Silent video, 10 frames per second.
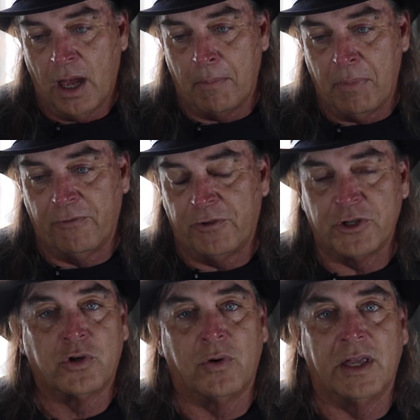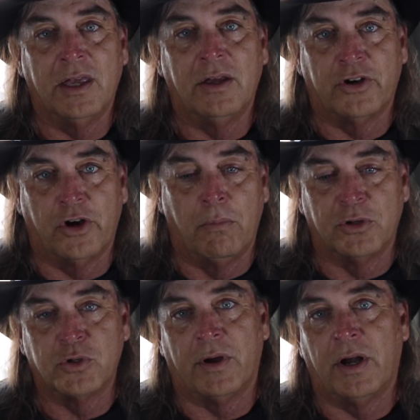above Fish Creek Hill and it
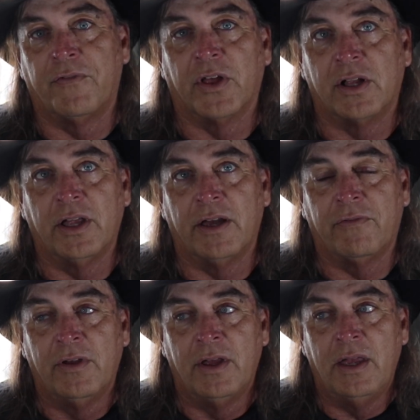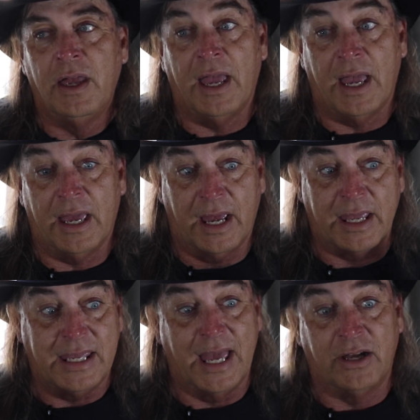almost went off the cliff and I
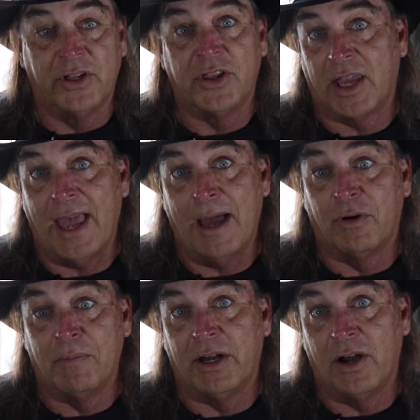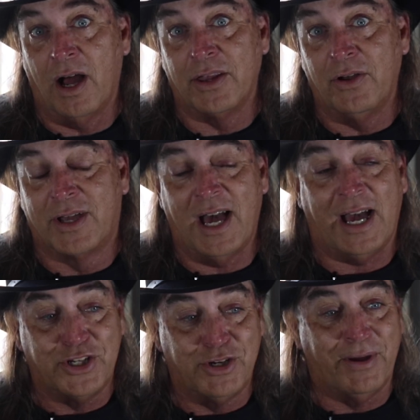yelled at the cameraman and audio
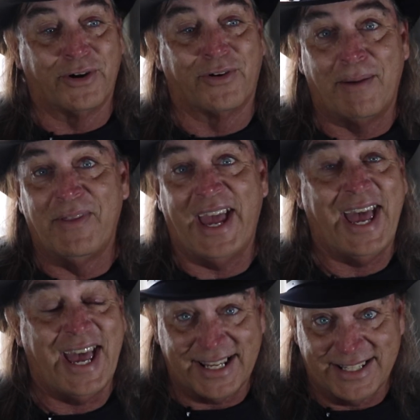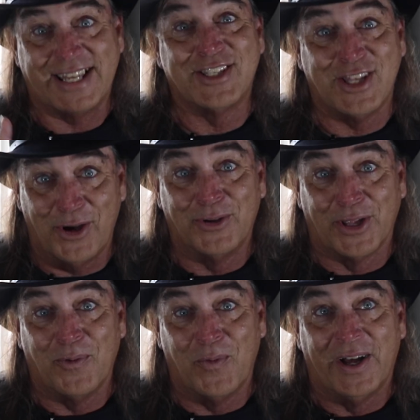guys, you better grab that hat because that's the
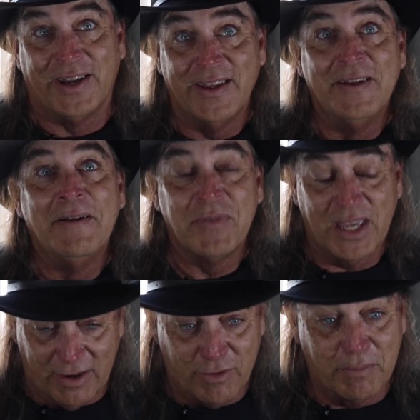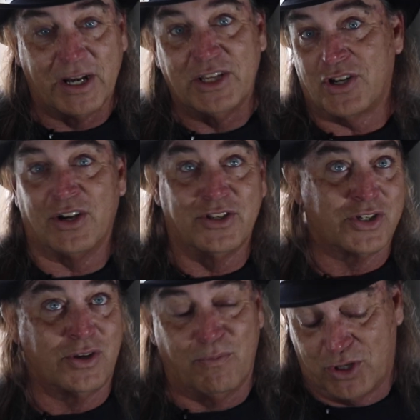only one. And everybody started
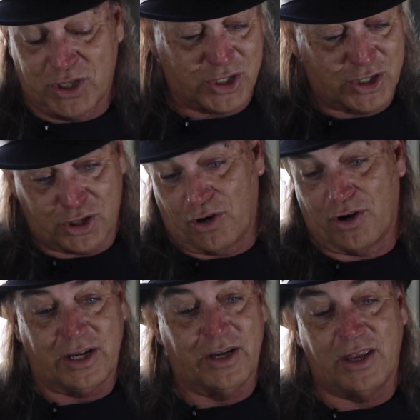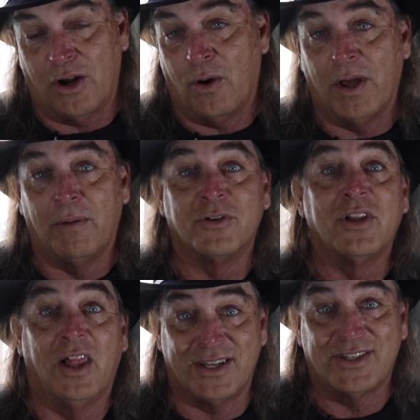just scurrying. You know, we
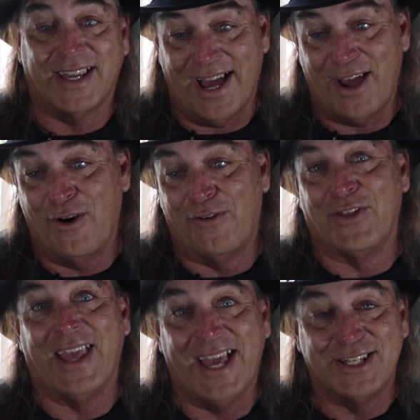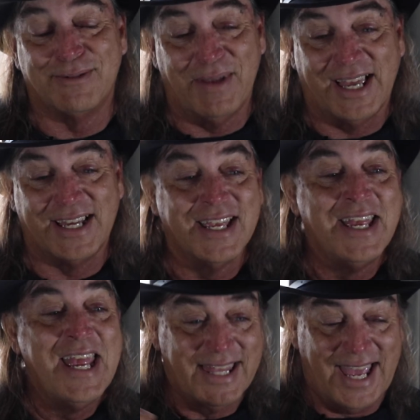almost lost a guy over the edge because
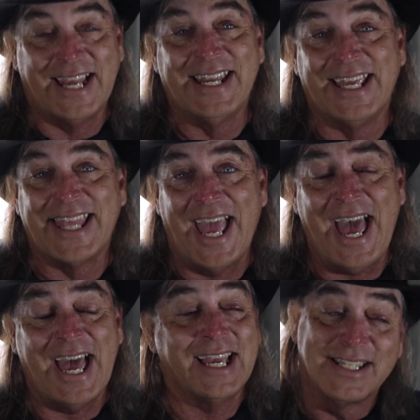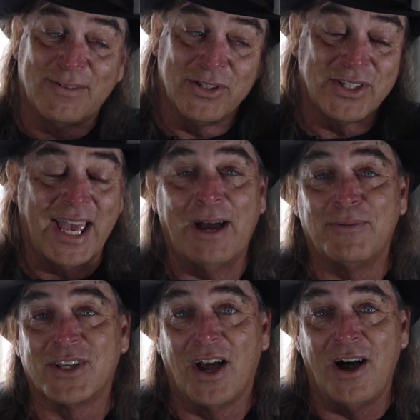they had to get the hat because once the hat
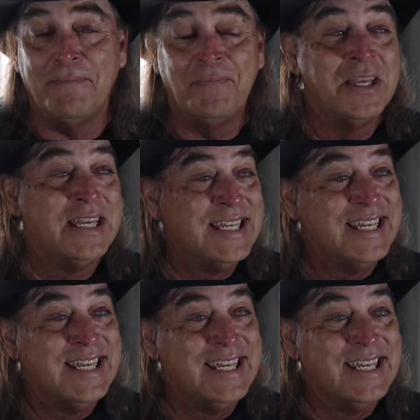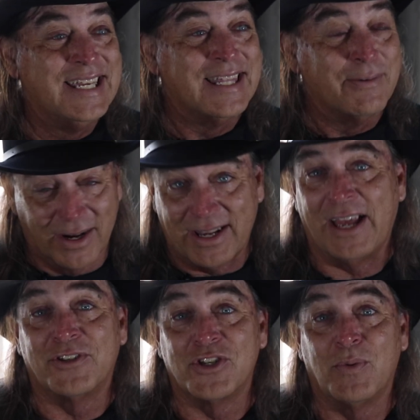was gone, we're going
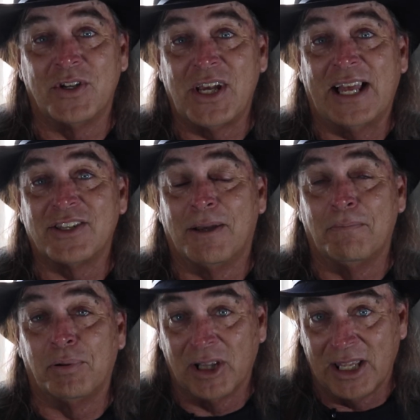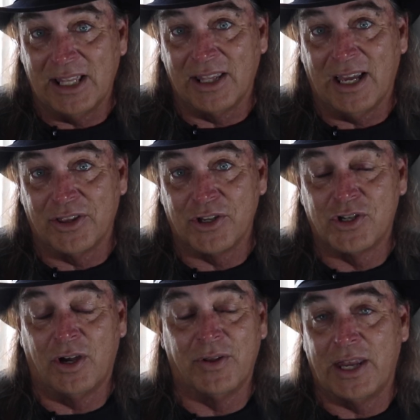to have to switch hats completely on the
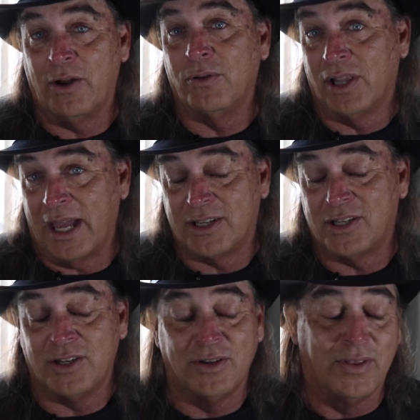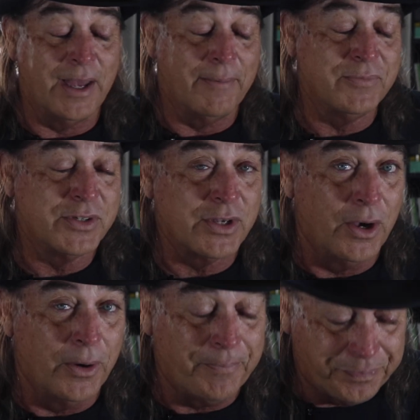show. And they don't like to do that.
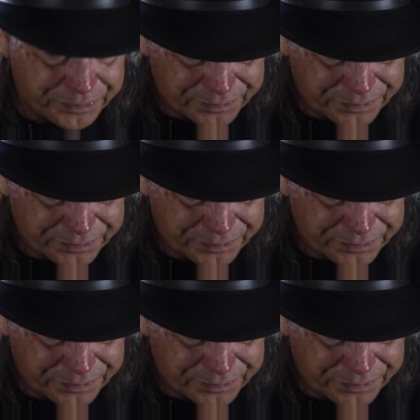So